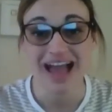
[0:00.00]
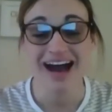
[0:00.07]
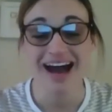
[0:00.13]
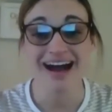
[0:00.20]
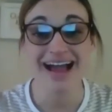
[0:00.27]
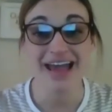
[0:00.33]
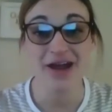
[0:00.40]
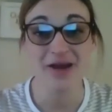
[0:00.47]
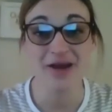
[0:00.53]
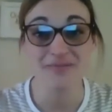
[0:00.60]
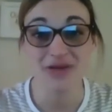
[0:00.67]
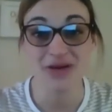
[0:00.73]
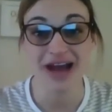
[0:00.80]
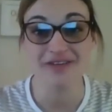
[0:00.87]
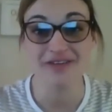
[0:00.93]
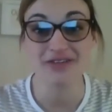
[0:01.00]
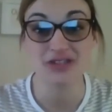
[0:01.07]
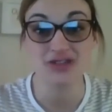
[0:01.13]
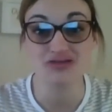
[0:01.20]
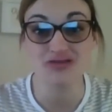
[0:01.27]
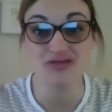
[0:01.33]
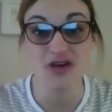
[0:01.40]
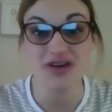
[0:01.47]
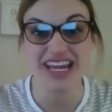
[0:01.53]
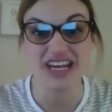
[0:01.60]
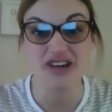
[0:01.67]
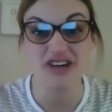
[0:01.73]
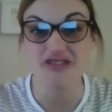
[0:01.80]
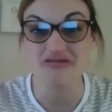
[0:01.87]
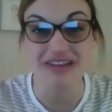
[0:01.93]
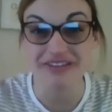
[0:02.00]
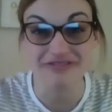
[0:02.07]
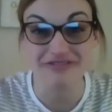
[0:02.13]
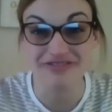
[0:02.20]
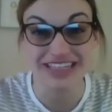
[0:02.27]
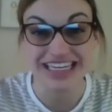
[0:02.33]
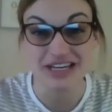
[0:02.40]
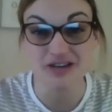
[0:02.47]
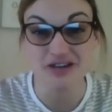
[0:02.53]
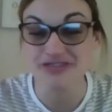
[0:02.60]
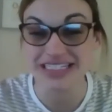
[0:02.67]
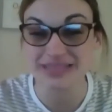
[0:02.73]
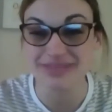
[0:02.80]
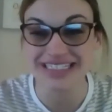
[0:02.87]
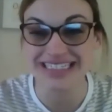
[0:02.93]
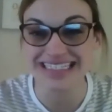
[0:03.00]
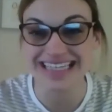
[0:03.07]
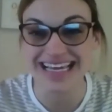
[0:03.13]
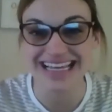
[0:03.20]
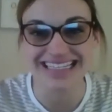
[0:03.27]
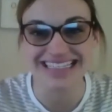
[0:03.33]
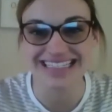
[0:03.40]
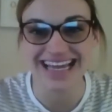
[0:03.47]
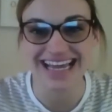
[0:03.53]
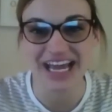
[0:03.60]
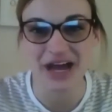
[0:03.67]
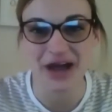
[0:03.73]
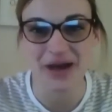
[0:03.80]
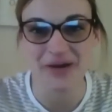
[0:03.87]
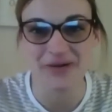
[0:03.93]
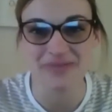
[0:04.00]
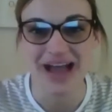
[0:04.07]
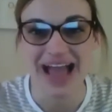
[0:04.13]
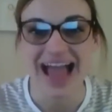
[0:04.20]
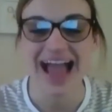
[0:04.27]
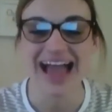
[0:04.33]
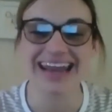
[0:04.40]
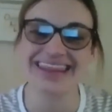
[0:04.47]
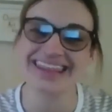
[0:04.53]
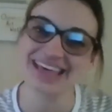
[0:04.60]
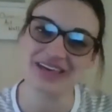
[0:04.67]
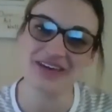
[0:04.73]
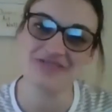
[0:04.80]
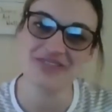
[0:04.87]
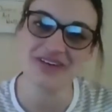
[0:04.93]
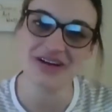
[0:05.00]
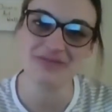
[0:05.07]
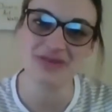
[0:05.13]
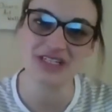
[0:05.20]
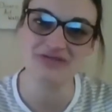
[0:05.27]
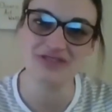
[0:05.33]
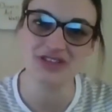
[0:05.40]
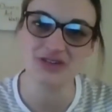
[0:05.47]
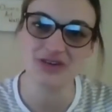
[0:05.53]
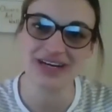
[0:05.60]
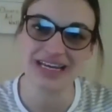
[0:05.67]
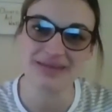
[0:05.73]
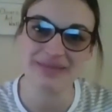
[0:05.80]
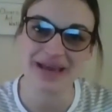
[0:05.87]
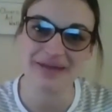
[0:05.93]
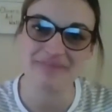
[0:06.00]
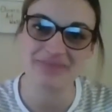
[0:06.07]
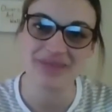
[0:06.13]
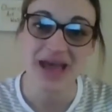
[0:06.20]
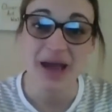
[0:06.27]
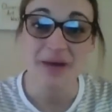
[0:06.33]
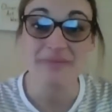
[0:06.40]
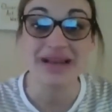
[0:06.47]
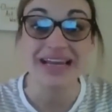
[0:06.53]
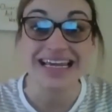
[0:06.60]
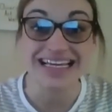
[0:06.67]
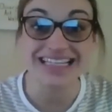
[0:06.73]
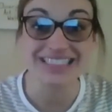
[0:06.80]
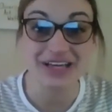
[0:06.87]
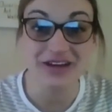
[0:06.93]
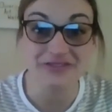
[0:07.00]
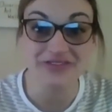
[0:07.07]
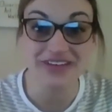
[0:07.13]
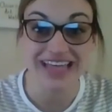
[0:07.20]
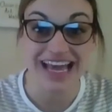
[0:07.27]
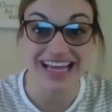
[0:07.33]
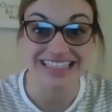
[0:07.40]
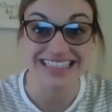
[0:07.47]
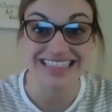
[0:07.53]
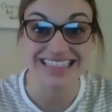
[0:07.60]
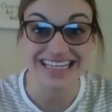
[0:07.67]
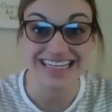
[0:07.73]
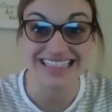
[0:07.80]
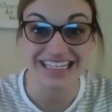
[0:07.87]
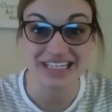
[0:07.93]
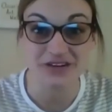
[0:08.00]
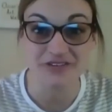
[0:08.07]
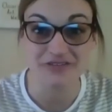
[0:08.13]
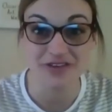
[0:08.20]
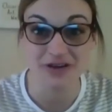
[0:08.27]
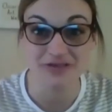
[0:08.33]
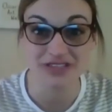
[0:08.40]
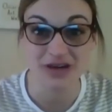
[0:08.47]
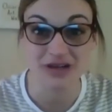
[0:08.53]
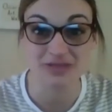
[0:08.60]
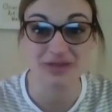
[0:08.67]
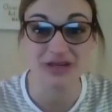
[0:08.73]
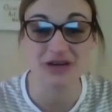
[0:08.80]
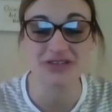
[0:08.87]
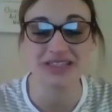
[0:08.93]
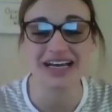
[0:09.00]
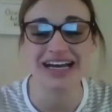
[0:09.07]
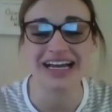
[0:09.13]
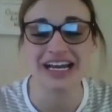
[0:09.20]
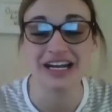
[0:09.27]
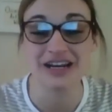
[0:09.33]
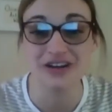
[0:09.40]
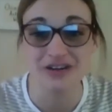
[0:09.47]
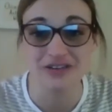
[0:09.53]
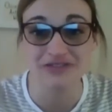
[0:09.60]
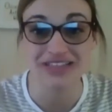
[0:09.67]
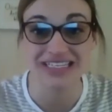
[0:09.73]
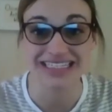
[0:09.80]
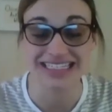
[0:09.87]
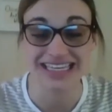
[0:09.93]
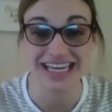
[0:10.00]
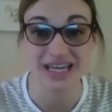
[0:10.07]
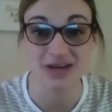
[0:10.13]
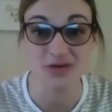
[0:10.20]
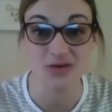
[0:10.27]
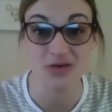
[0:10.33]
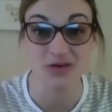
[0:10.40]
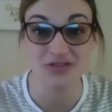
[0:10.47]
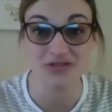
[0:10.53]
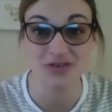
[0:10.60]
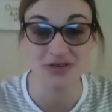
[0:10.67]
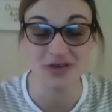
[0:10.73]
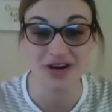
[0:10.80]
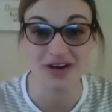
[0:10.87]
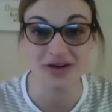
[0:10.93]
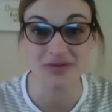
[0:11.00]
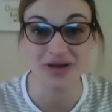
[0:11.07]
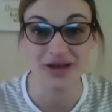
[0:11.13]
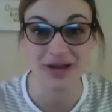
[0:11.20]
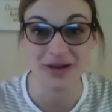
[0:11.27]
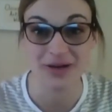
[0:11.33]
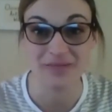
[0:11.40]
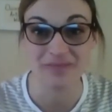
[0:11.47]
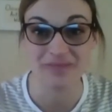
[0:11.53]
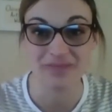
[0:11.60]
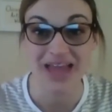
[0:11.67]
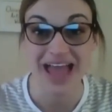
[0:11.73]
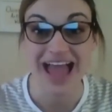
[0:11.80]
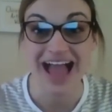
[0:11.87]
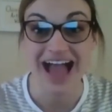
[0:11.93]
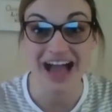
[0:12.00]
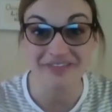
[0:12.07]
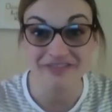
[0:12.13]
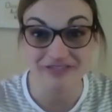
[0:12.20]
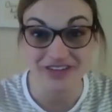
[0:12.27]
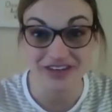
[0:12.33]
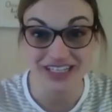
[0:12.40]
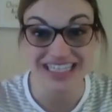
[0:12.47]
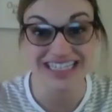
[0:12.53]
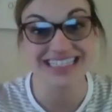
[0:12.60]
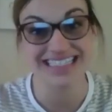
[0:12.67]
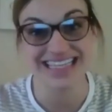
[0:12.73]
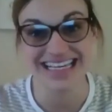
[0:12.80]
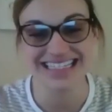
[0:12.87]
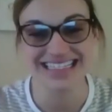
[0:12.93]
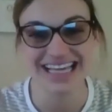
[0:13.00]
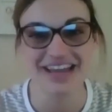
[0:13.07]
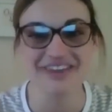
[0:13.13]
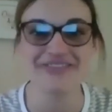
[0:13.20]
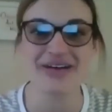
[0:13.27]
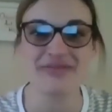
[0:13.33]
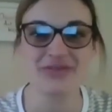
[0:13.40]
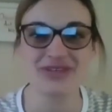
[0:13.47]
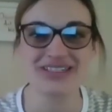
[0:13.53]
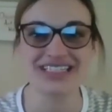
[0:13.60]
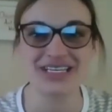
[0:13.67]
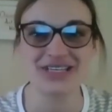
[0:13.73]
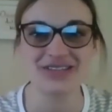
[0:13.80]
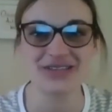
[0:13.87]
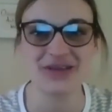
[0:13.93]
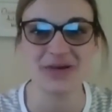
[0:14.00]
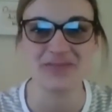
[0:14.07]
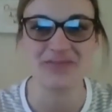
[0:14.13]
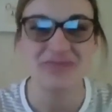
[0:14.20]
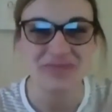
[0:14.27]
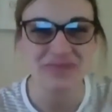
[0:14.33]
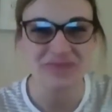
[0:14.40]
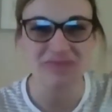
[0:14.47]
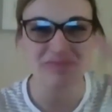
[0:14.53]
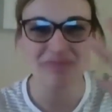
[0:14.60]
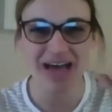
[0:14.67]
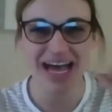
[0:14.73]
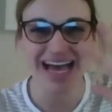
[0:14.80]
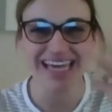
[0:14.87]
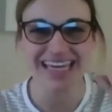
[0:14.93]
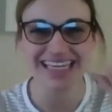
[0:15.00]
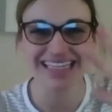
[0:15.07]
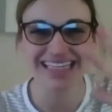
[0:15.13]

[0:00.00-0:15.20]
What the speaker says: I hope you have a truly crafty, Christmassy day today at home, and thank you very much for joining me. Please don't forget to send in your photos because I love seeing all of your artwork. Have fun, stay safe, and we'll see you soon. Bye.